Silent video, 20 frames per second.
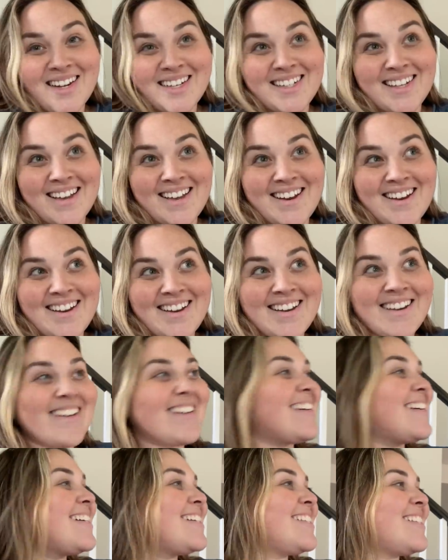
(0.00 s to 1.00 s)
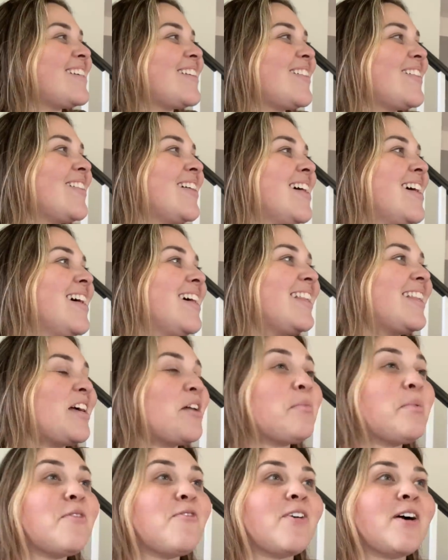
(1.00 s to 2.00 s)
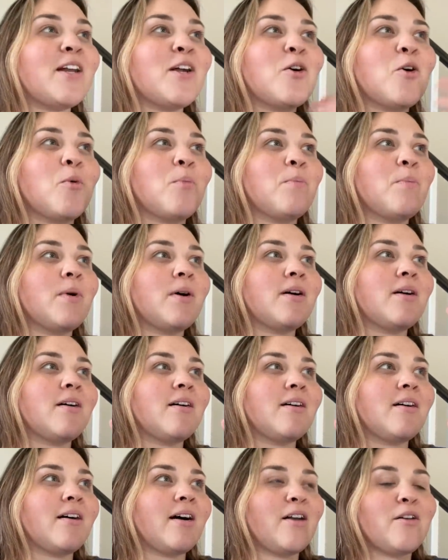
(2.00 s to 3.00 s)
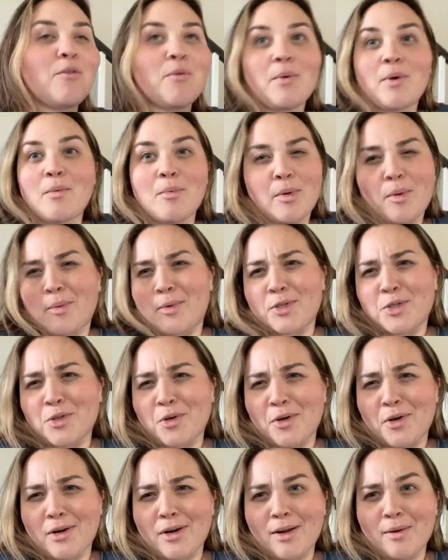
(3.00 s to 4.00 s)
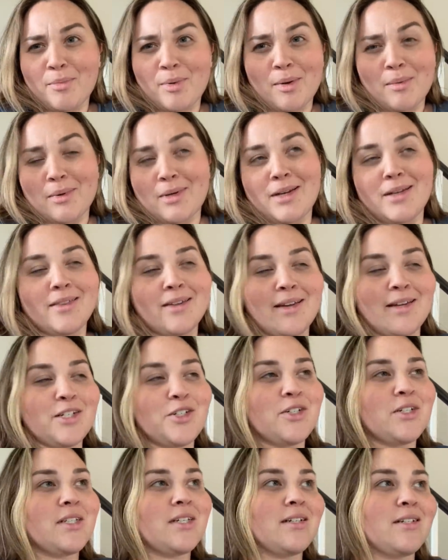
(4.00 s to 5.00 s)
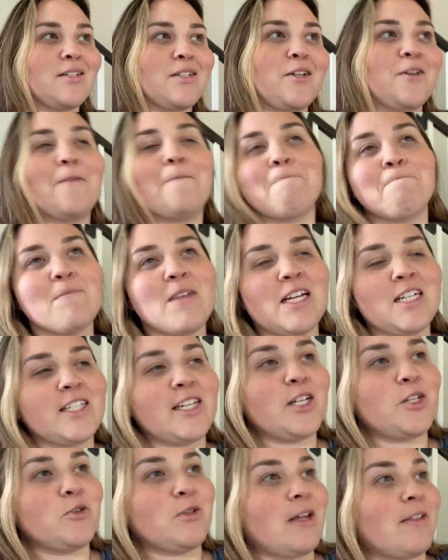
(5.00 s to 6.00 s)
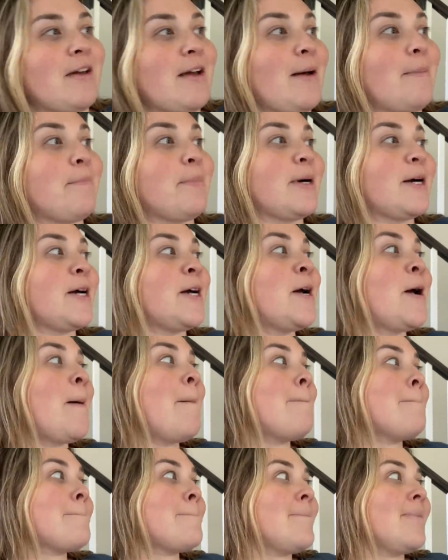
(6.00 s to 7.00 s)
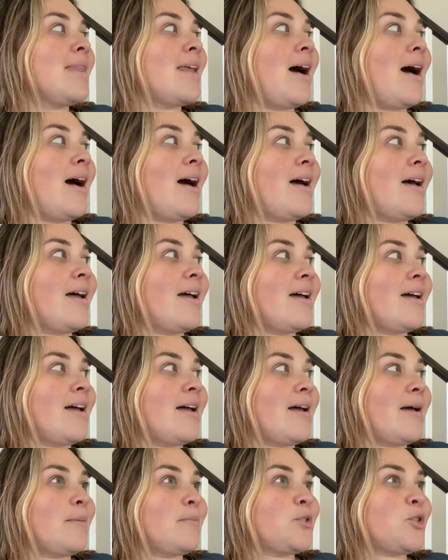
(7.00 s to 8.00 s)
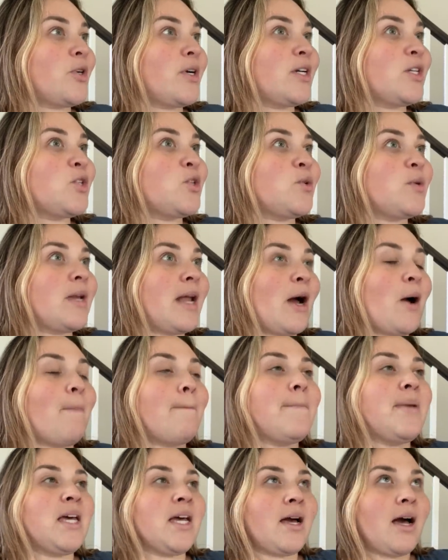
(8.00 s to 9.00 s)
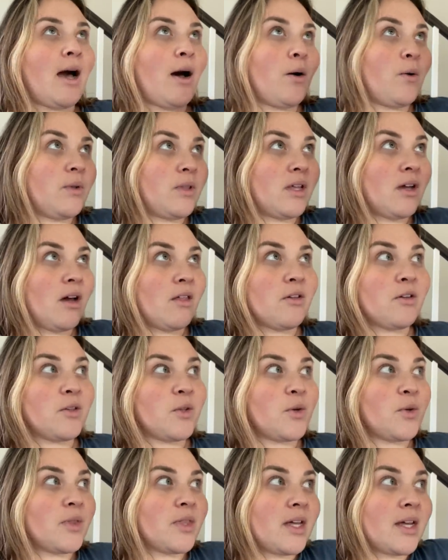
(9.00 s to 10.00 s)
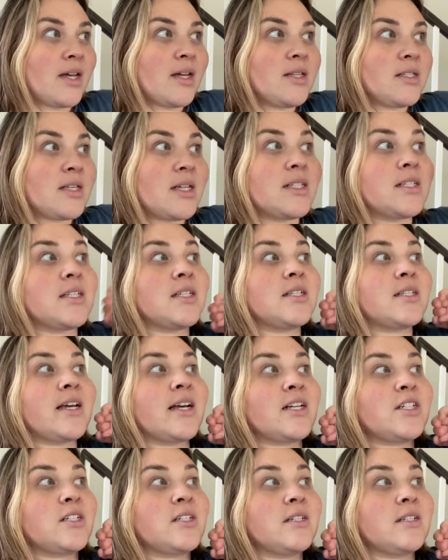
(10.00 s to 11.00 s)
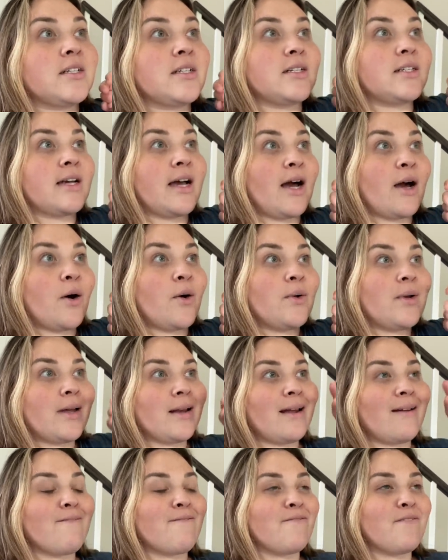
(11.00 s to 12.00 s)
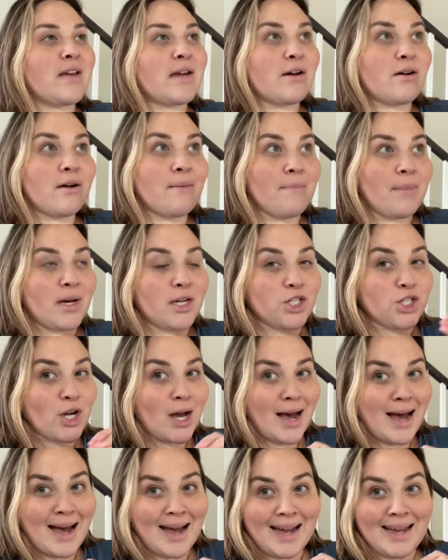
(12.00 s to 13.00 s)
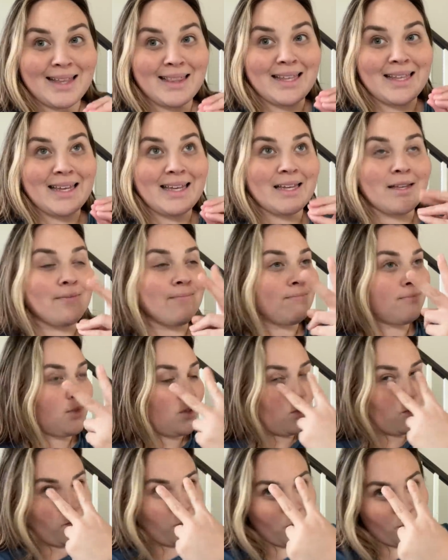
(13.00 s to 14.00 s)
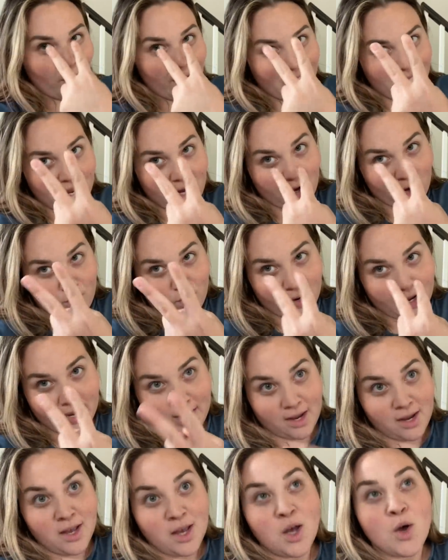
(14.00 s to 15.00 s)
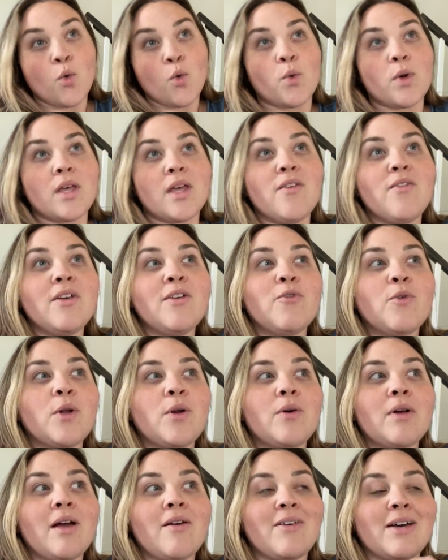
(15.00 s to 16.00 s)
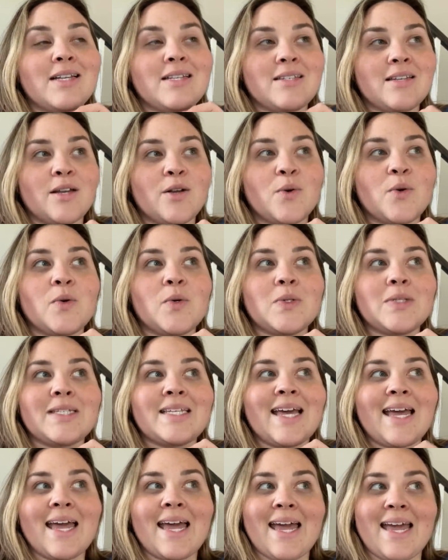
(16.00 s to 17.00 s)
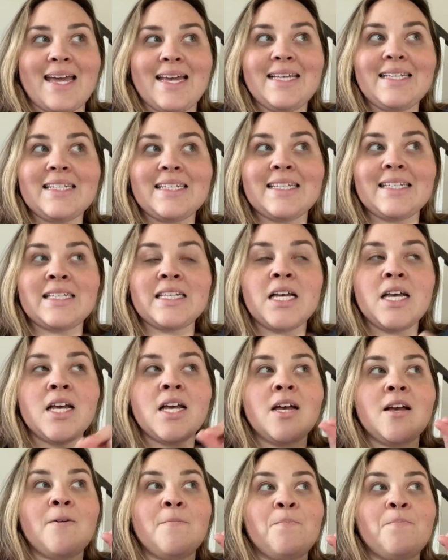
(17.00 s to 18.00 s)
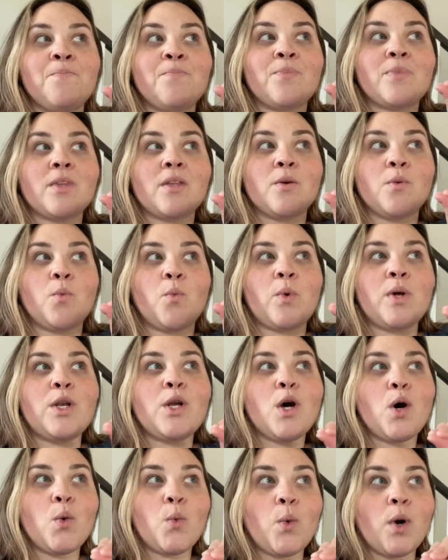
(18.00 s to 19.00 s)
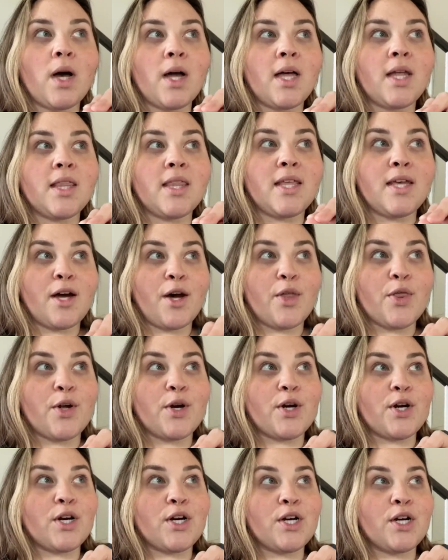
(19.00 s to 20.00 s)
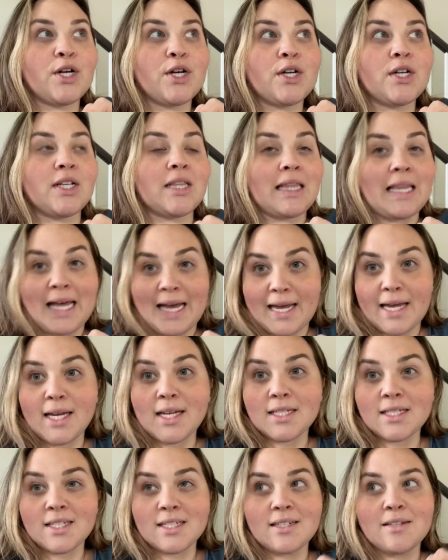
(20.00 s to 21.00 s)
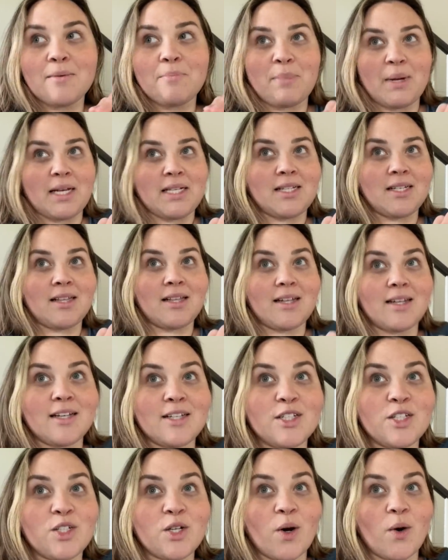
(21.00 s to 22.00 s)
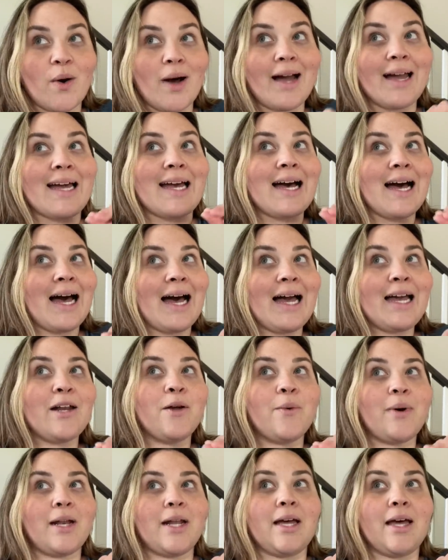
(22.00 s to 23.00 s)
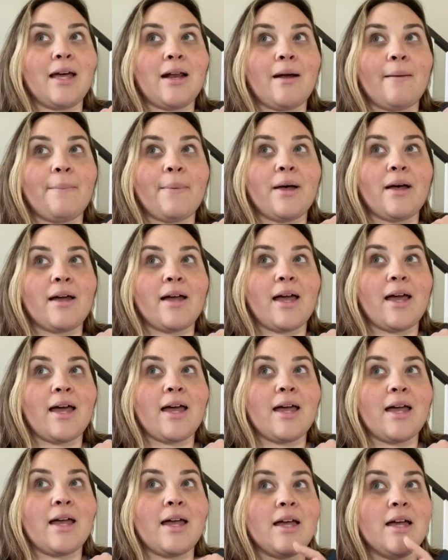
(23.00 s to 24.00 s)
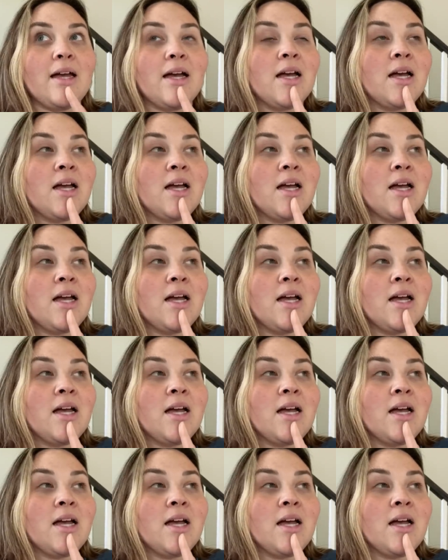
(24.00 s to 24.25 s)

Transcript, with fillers: excited. So that'll be fun. I hope, I don't know what I'll be able to show you today. Probably nothing interesting. So stay tuned on that. But I am trying to now pick out the other little things. And since Ashley's in town, and I very much highly, we're right here, okay? Even if we don't have identical tastes, we know what the other likes, basically. So I kind of want to hit up a